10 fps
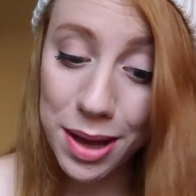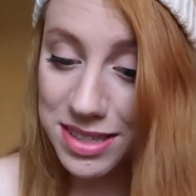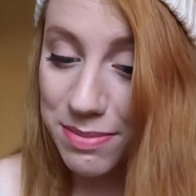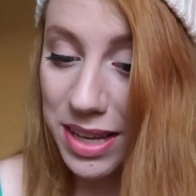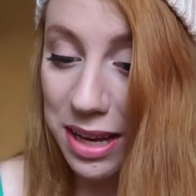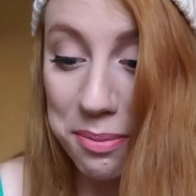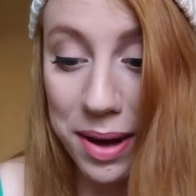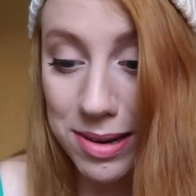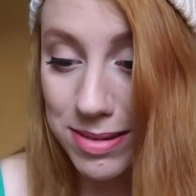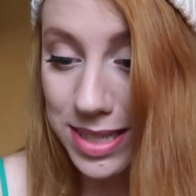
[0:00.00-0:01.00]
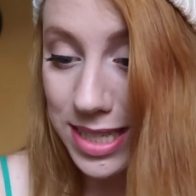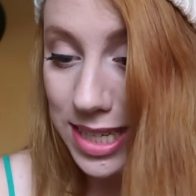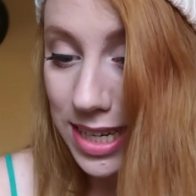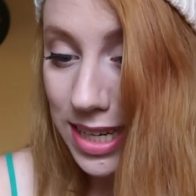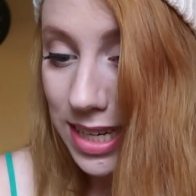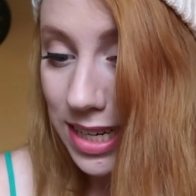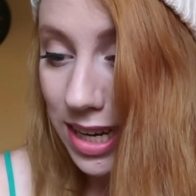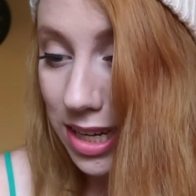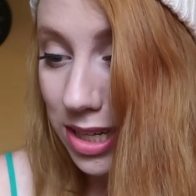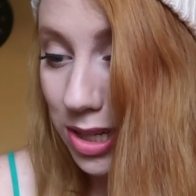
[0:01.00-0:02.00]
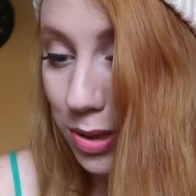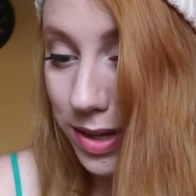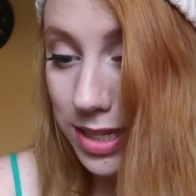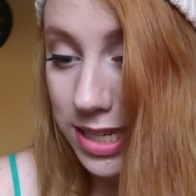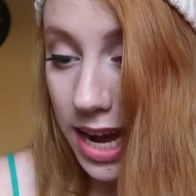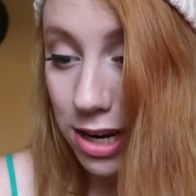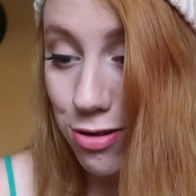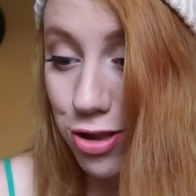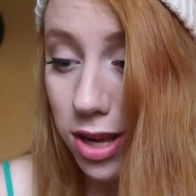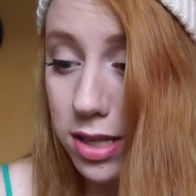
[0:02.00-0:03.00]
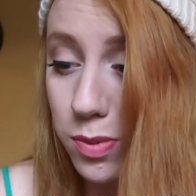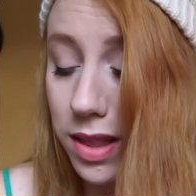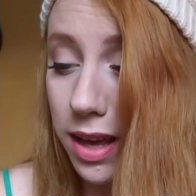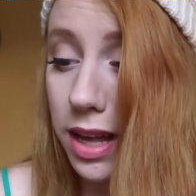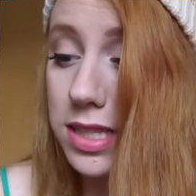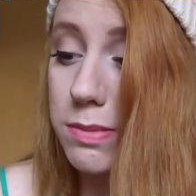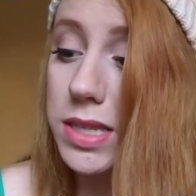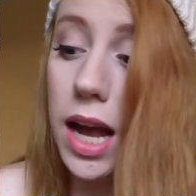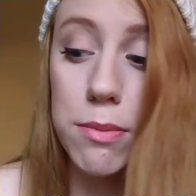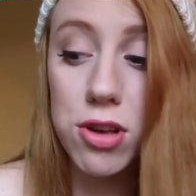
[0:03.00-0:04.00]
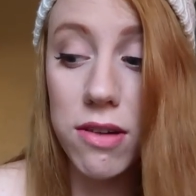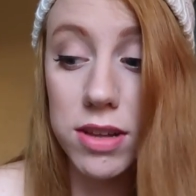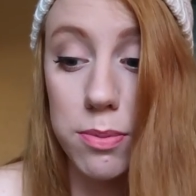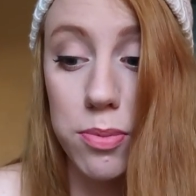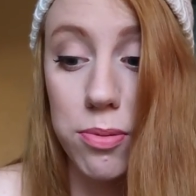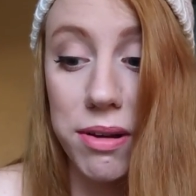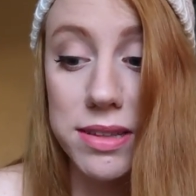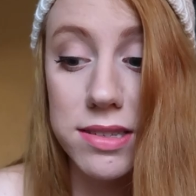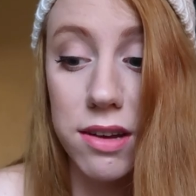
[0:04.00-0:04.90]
Something about a cloak and dagger chase with a handsome time-traveling prince,